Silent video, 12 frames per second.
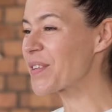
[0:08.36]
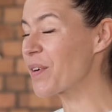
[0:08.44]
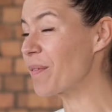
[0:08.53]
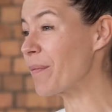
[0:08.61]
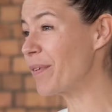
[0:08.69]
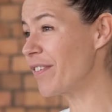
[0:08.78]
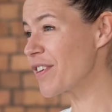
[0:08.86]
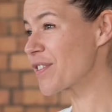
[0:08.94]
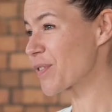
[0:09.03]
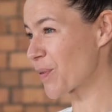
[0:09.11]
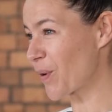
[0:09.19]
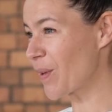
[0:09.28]
in my
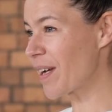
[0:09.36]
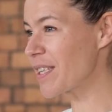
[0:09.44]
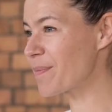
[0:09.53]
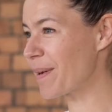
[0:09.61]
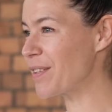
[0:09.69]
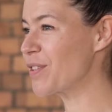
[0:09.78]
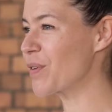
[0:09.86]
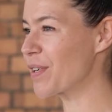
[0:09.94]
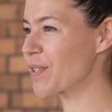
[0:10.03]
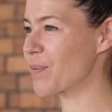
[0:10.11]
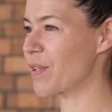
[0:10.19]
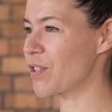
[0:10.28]
previous role, I spent 2
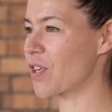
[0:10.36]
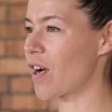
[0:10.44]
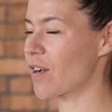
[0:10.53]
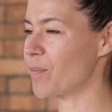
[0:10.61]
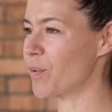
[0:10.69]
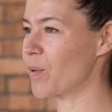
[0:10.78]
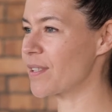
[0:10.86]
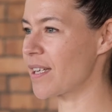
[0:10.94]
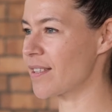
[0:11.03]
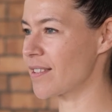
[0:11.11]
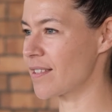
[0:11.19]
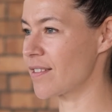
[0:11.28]
years with the Chicago Bulls
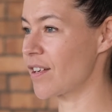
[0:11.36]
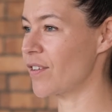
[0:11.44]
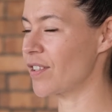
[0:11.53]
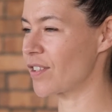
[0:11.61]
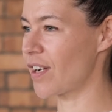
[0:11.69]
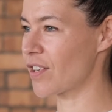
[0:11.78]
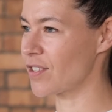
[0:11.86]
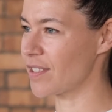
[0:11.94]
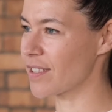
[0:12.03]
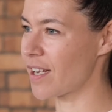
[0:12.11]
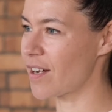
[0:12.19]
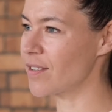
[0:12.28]
as their international
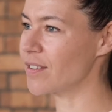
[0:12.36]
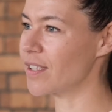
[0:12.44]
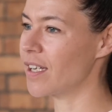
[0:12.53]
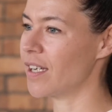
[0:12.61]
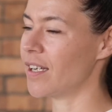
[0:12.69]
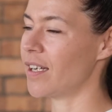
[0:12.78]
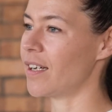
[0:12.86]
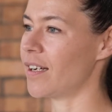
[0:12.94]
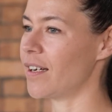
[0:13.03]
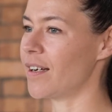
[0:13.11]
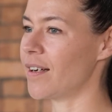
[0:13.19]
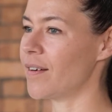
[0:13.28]
scout.
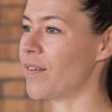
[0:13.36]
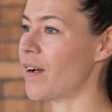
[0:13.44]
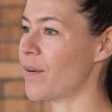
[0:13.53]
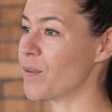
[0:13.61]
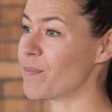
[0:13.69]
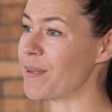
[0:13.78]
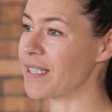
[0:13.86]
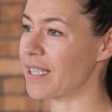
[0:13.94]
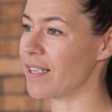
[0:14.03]
I was basically